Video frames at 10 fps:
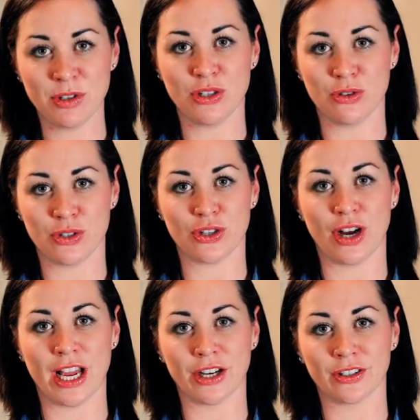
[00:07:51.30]
you used your
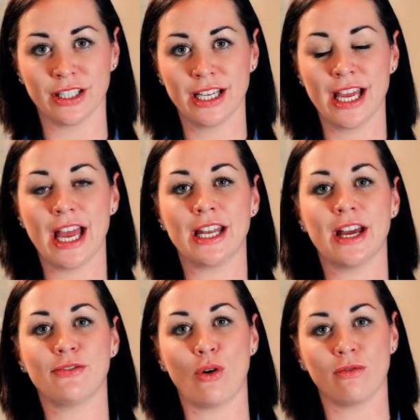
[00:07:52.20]
iron and
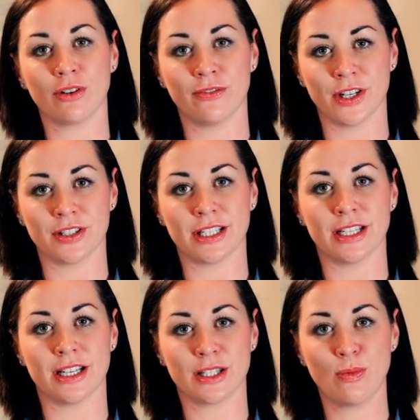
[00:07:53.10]
have overfilled it
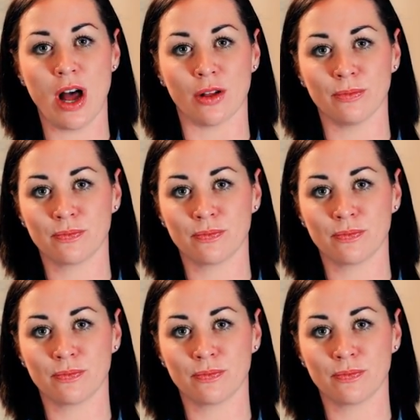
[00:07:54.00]
as well.